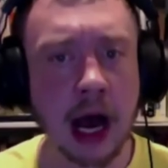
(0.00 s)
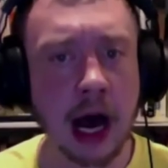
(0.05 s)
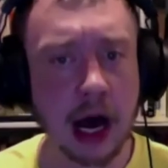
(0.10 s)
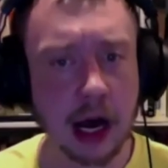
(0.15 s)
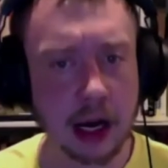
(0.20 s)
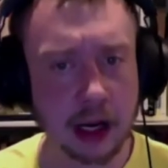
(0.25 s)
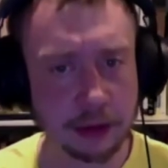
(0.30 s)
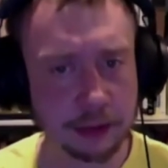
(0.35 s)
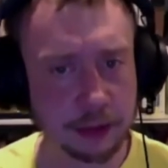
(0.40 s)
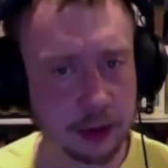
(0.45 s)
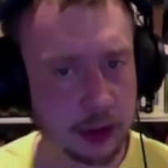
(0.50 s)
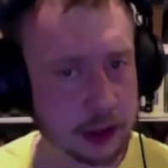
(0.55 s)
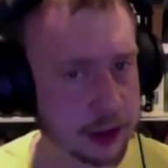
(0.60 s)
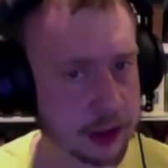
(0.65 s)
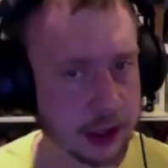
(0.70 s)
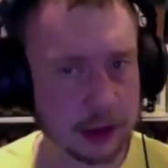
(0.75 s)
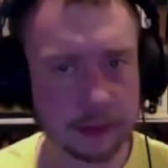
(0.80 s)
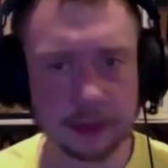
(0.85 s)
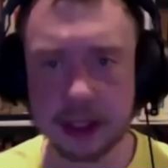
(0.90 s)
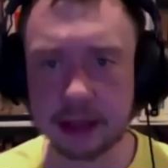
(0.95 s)
argue for, you
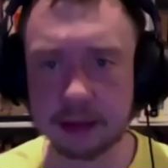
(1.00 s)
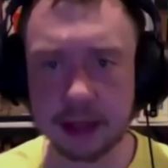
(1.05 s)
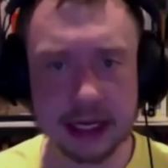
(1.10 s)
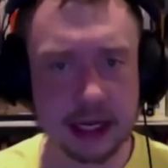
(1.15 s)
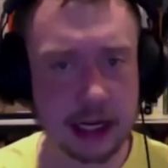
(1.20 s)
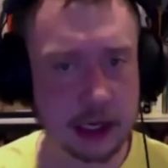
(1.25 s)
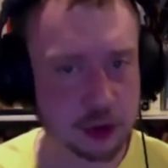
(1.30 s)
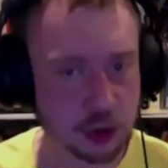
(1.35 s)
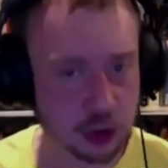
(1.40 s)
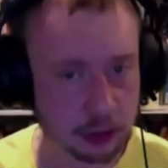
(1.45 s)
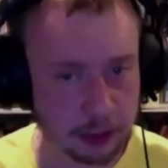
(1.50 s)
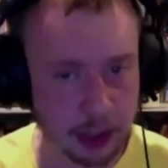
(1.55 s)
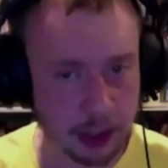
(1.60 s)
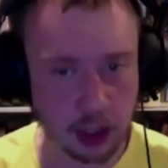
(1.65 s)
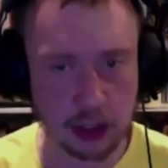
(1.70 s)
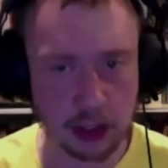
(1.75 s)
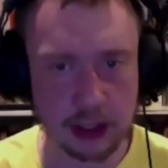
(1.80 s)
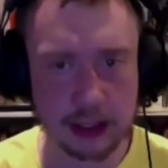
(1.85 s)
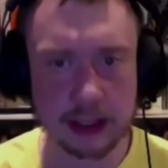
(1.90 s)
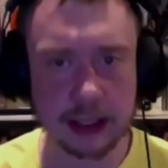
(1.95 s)
know, industrial
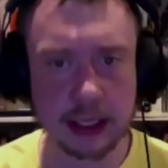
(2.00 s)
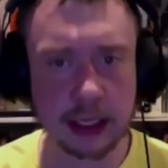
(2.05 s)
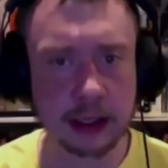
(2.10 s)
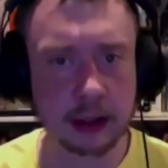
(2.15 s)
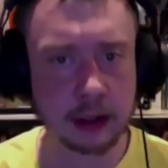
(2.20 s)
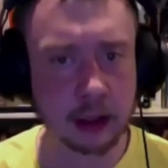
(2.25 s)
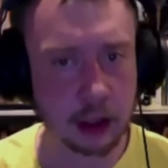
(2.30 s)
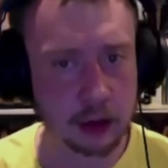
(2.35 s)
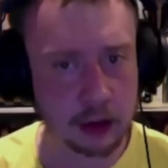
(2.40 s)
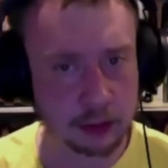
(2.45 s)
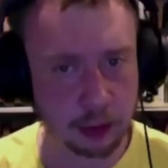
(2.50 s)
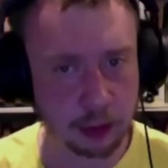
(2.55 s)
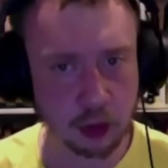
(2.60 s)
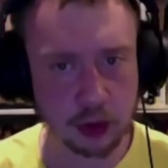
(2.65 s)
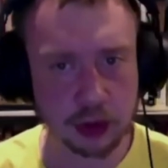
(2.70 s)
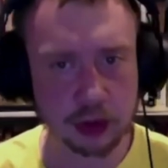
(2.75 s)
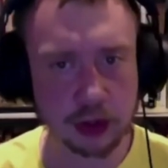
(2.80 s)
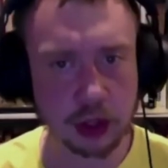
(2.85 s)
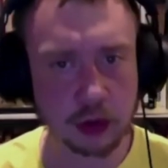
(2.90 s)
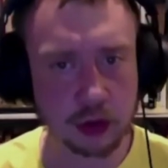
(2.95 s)
policy, closed
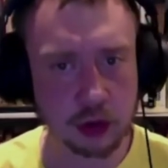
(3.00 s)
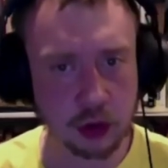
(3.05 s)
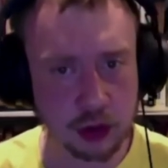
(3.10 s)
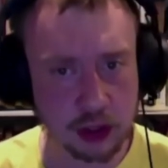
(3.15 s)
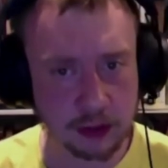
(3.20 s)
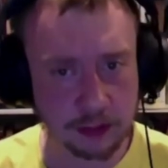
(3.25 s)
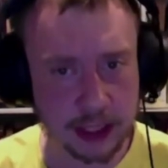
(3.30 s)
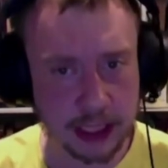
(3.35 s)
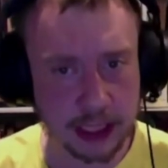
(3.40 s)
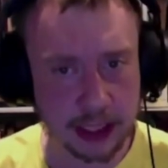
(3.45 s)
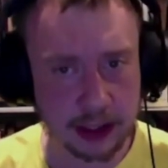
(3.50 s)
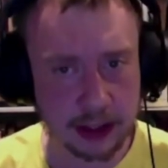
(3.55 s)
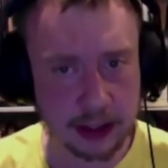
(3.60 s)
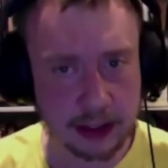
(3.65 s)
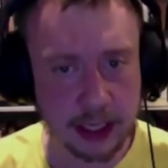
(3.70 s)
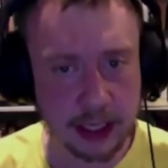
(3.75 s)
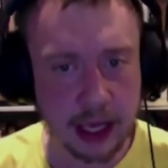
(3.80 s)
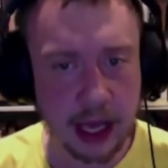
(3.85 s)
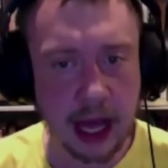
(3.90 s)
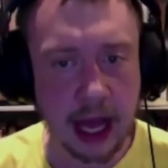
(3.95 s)
borders, those sorts of
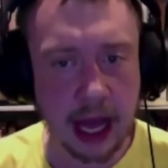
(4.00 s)
things.